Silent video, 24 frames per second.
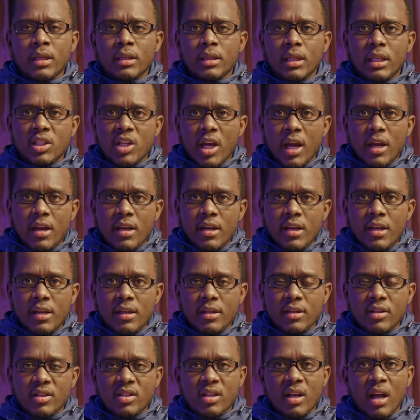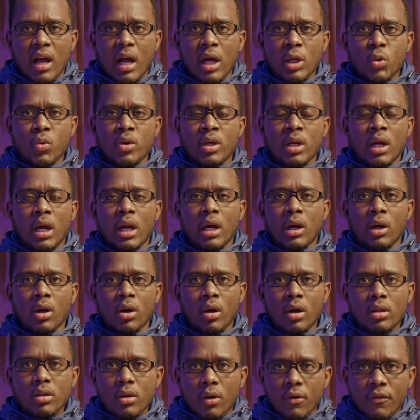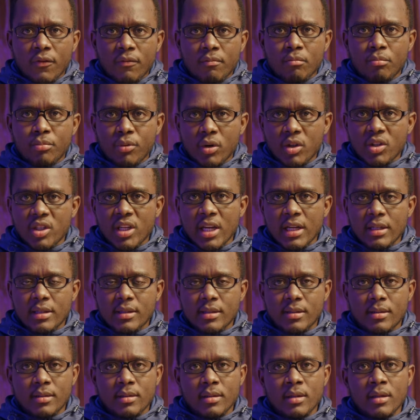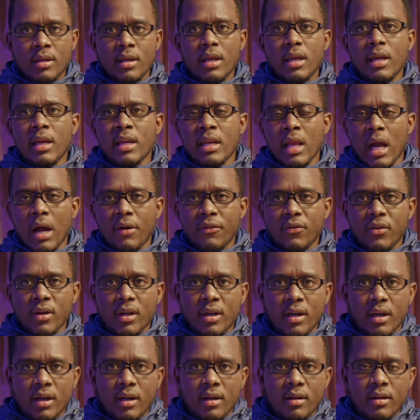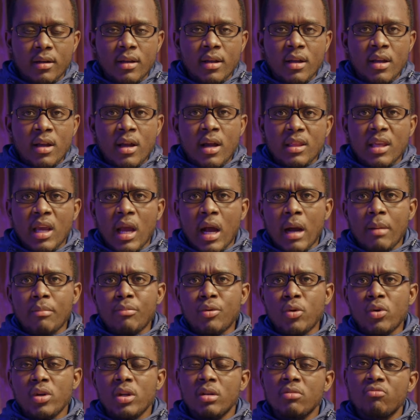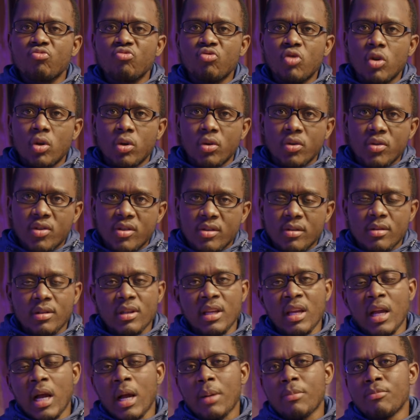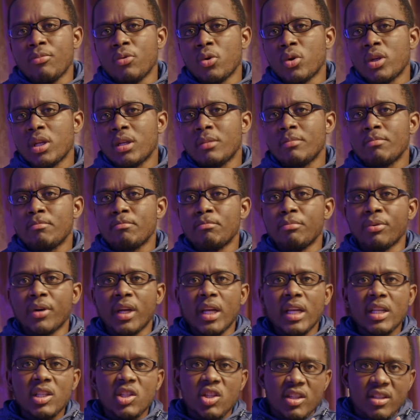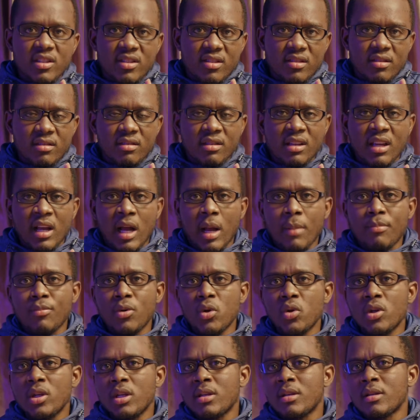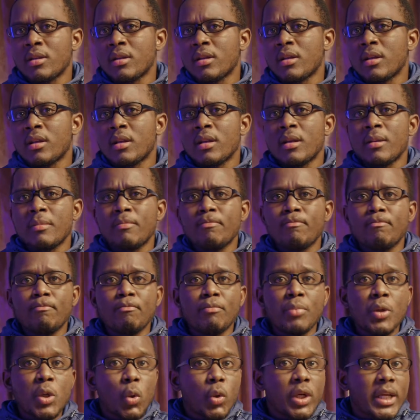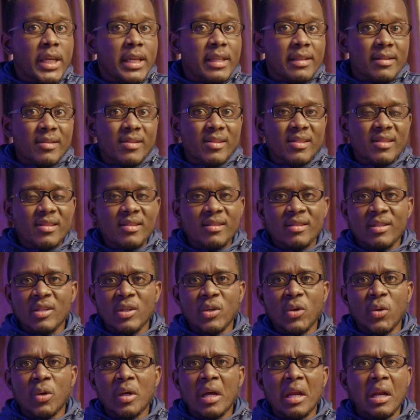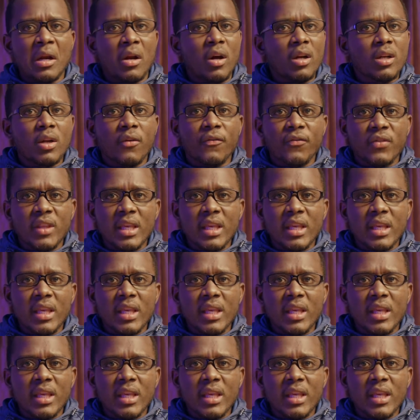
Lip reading: The Chinese are doing a lot of projects in Africa. They are building roads, they are building bridges, they are building buildings, a lot of